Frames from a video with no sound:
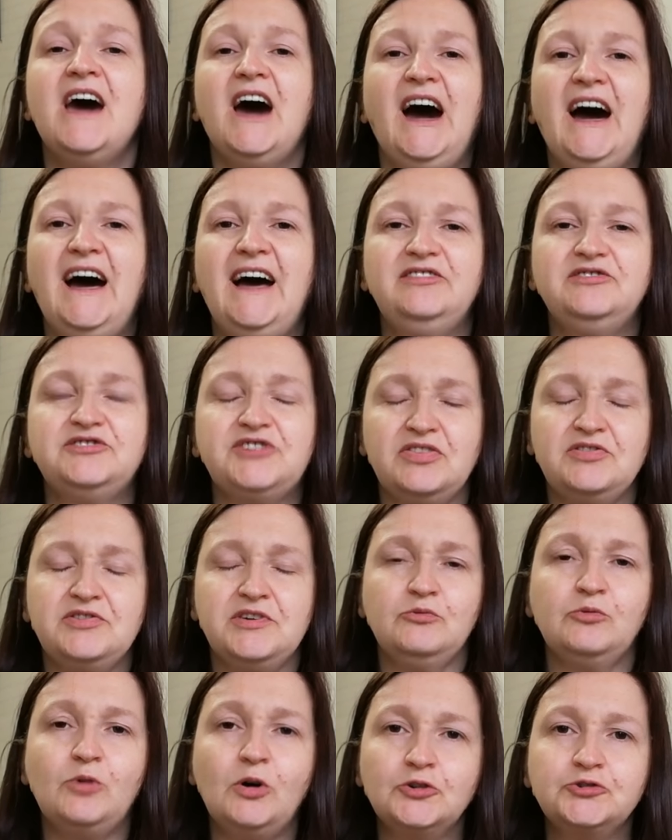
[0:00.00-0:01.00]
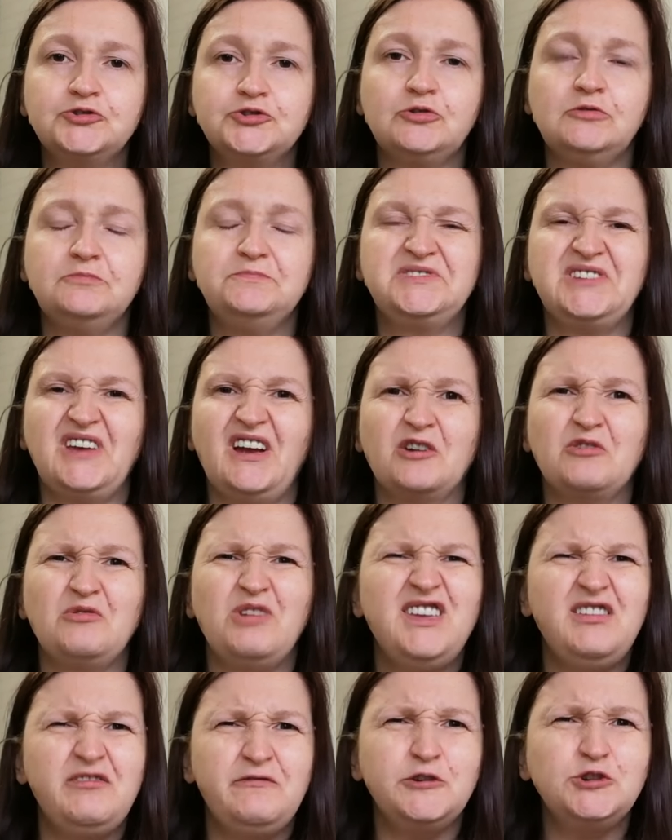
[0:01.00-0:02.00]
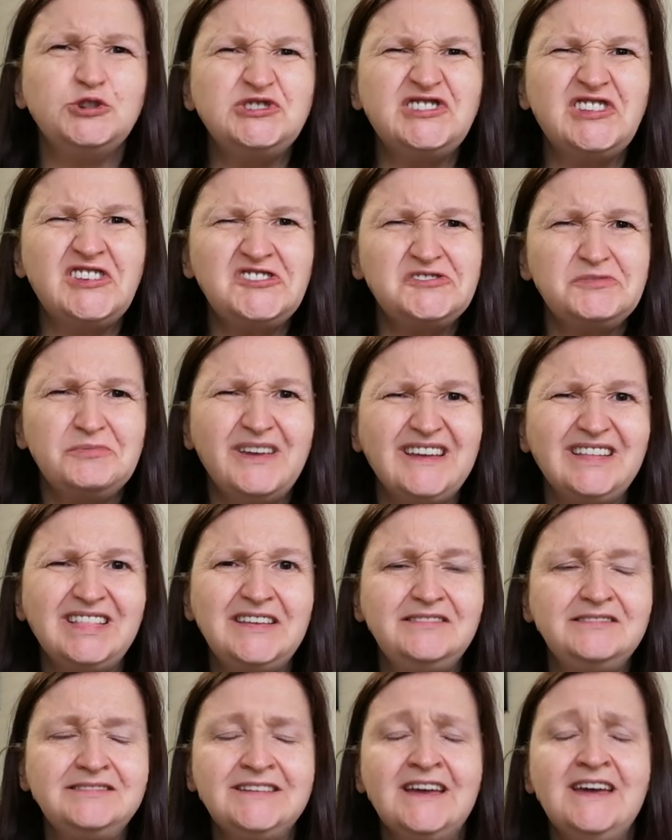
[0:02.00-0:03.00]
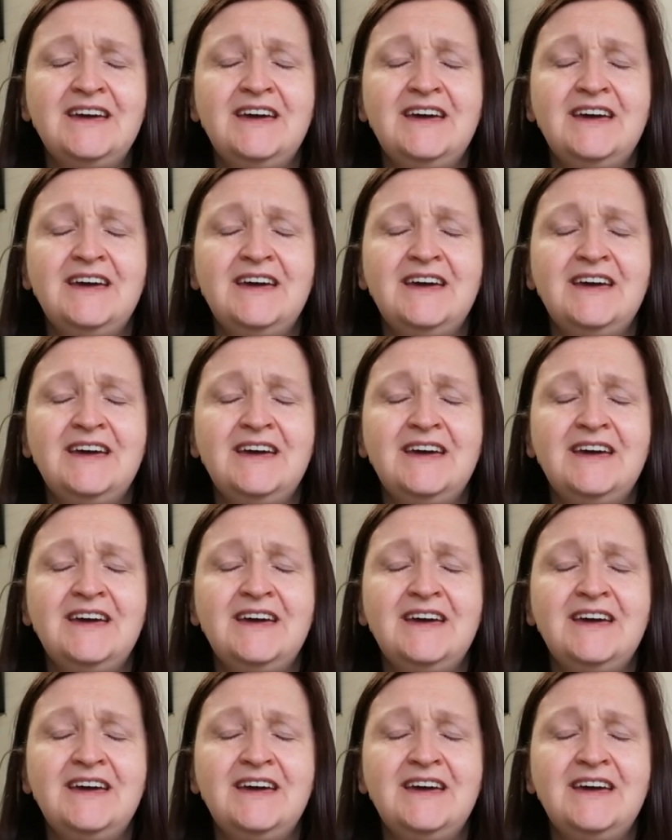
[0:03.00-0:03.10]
and the wardrobes are quite fusty smelling.